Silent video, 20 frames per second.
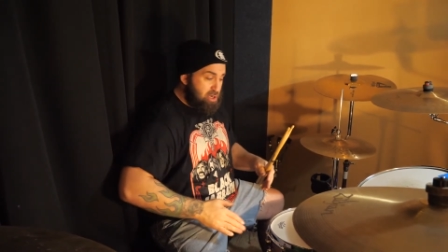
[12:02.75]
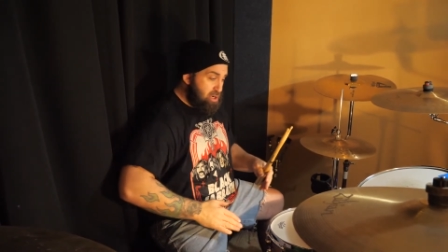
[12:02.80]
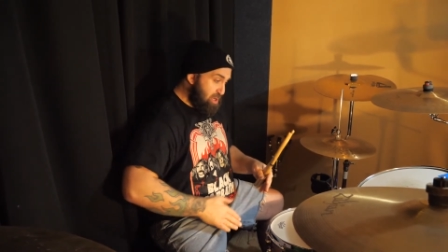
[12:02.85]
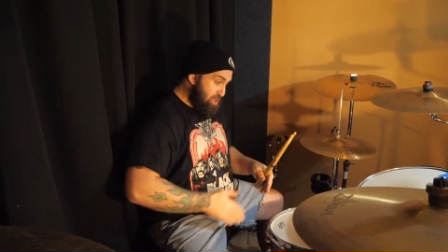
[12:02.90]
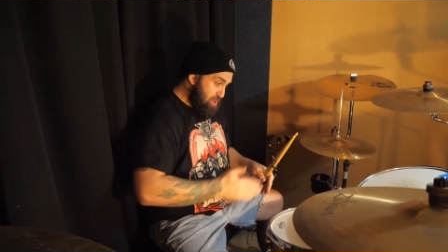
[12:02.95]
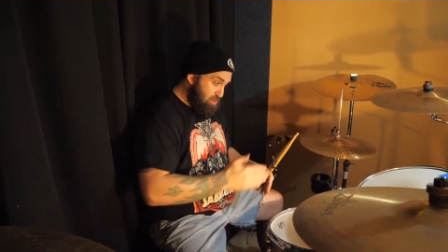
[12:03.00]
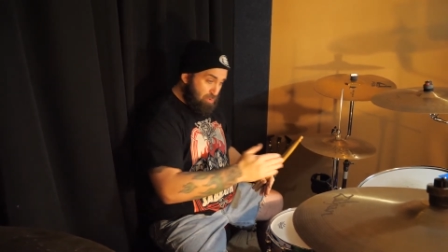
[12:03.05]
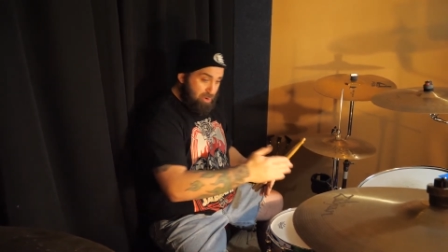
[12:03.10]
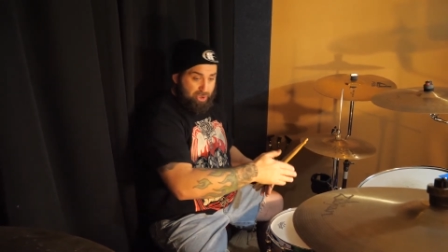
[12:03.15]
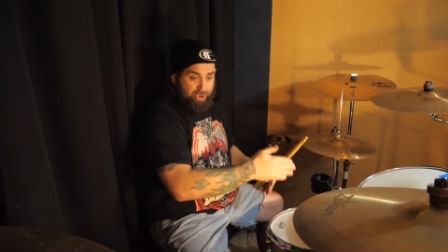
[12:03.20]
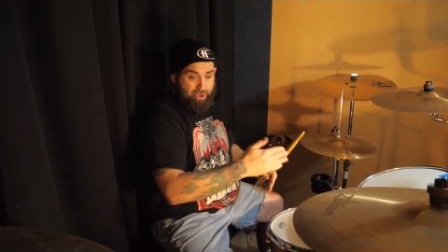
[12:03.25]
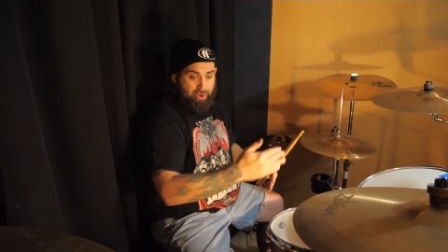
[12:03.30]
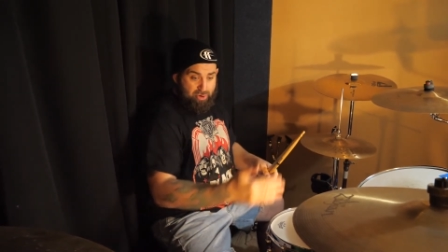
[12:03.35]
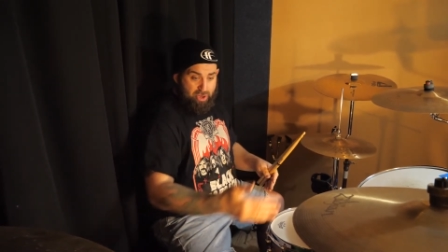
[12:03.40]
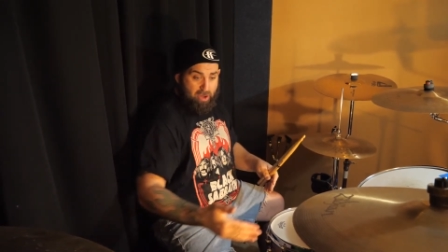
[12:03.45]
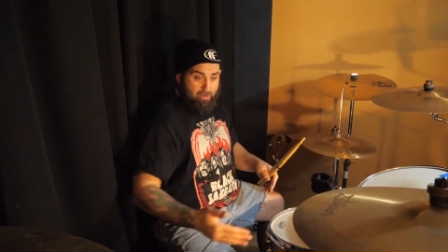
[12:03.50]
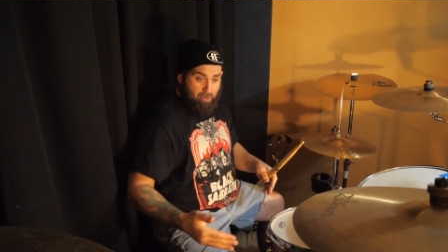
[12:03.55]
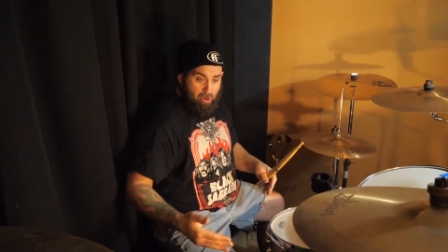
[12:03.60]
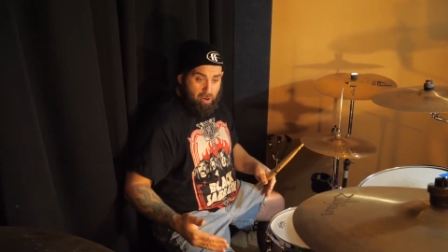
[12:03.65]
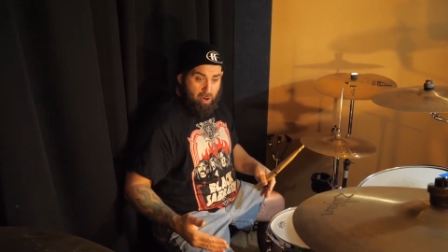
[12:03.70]
and then when I do
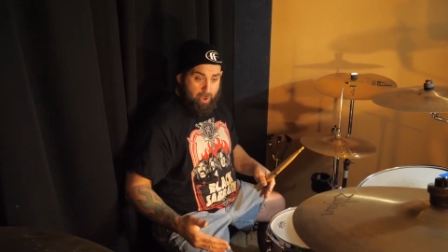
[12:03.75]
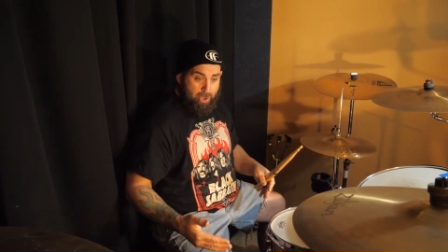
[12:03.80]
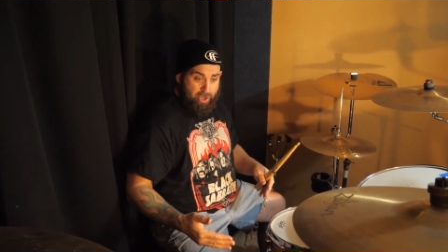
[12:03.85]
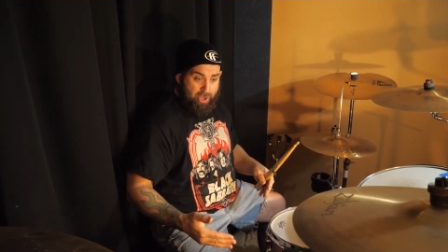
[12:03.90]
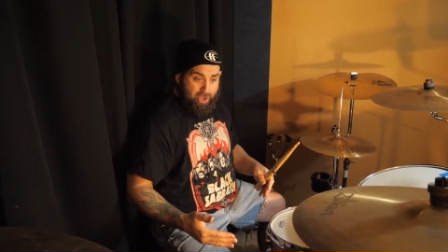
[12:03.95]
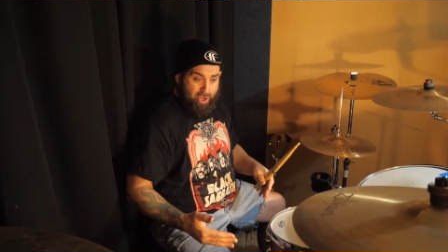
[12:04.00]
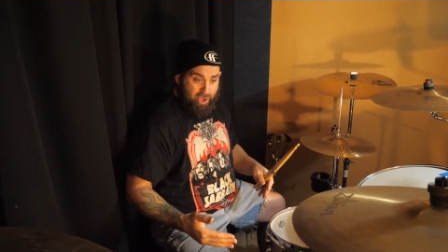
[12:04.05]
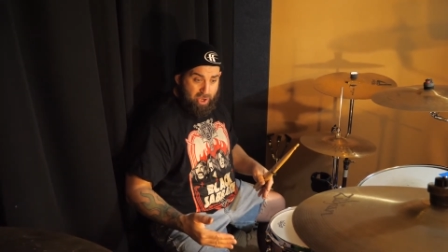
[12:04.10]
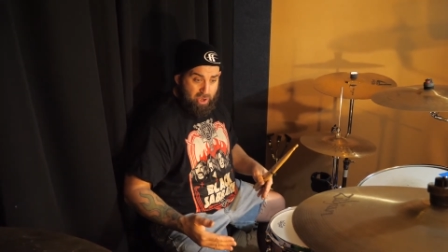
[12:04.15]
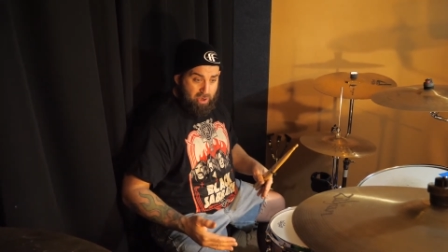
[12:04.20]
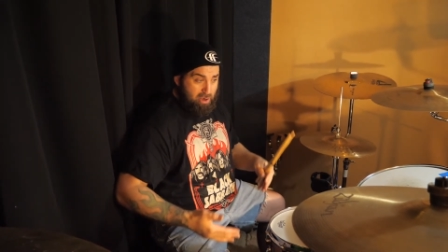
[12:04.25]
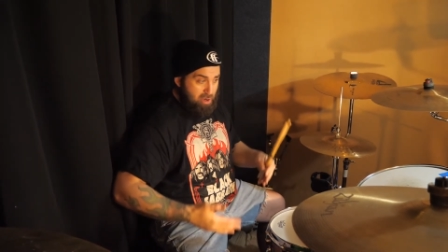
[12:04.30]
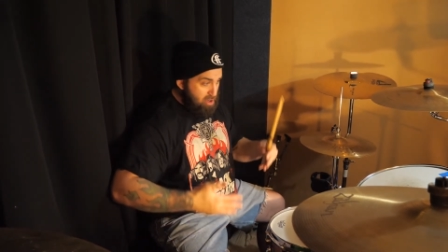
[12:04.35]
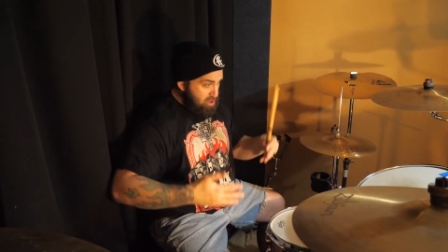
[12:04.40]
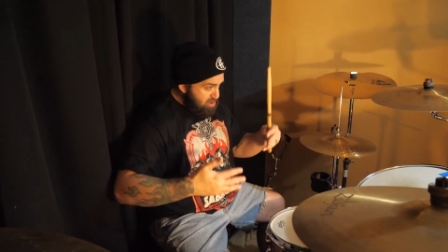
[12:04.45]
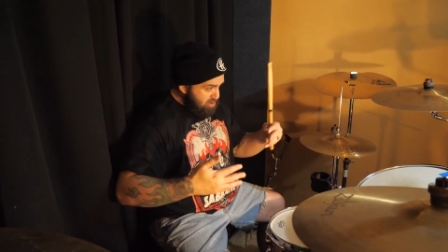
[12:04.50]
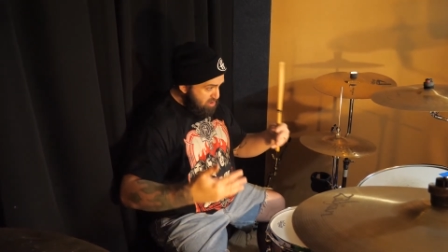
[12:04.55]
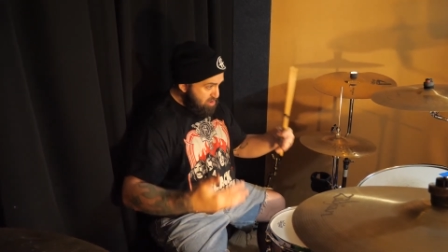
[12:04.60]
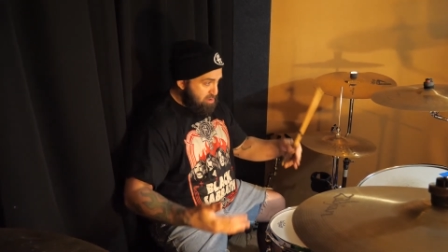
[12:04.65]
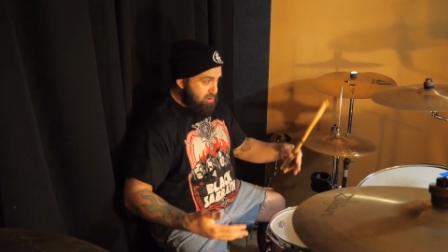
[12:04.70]
get behind the kit,
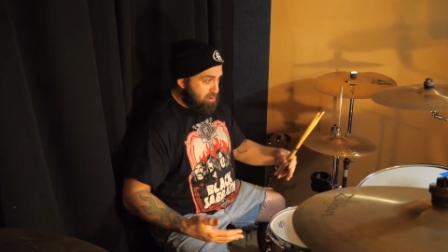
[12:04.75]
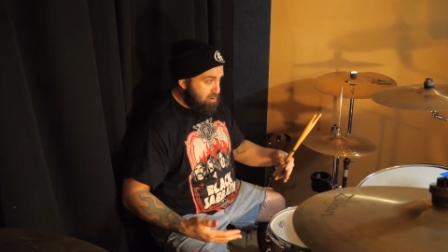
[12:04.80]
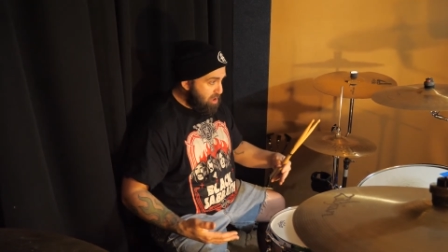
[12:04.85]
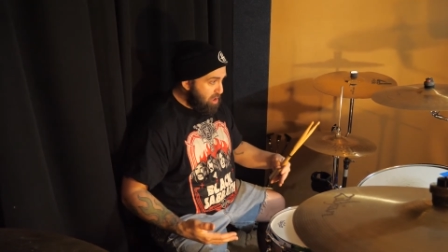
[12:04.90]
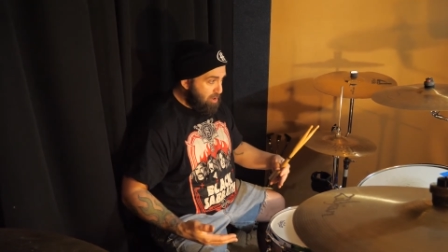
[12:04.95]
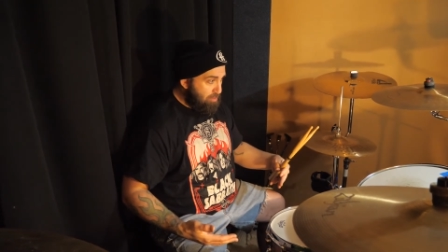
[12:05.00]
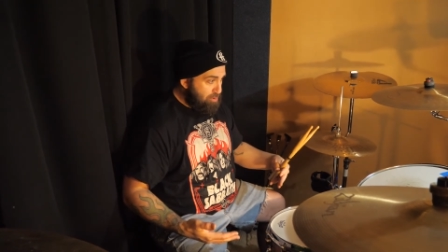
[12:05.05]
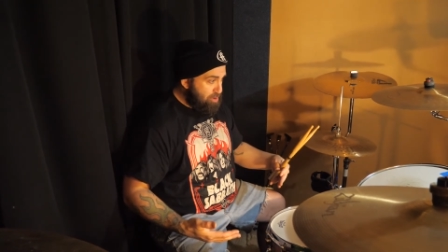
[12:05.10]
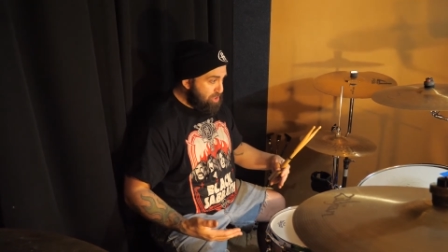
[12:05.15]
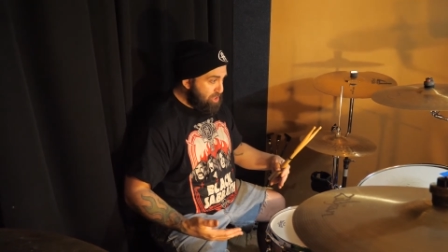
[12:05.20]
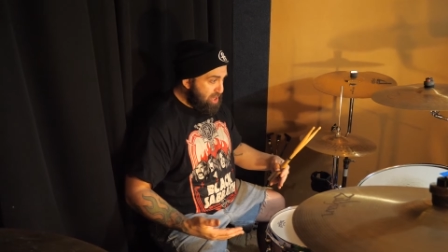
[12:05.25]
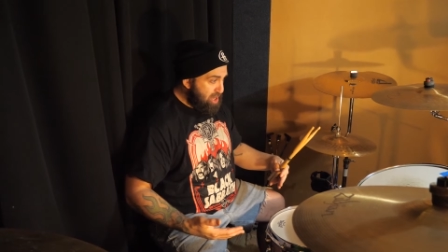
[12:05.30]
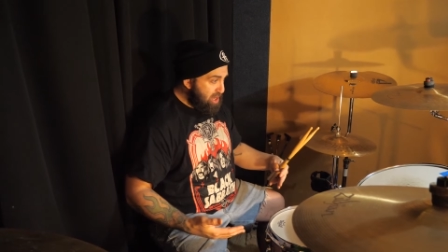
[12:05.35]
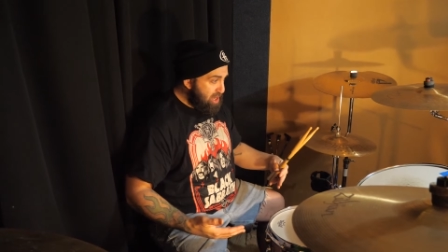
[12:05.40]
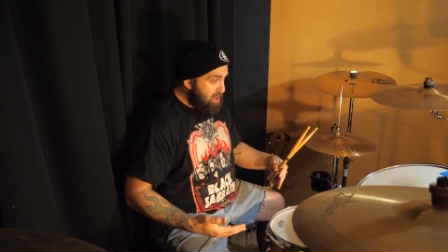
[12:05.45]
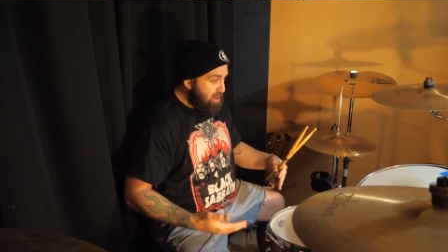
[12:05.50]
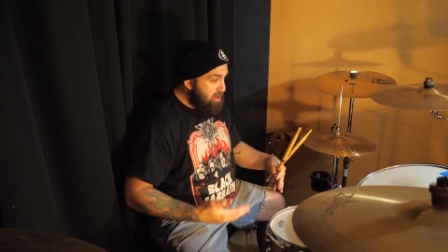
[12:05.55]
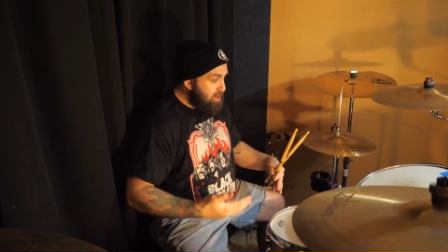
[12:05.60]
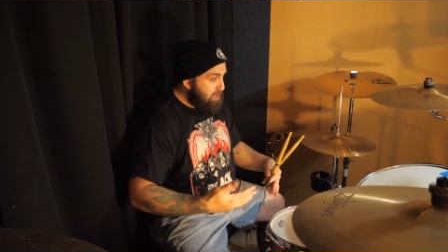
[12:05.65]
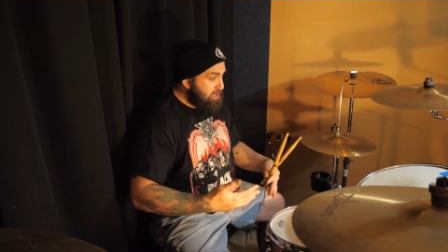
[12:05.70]
I'll be
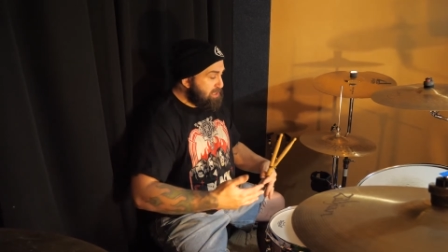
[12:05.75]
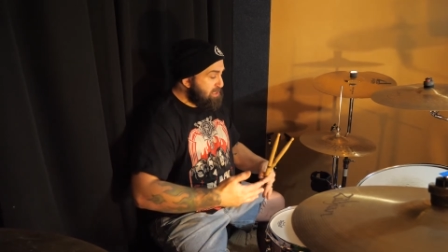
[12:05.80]
there.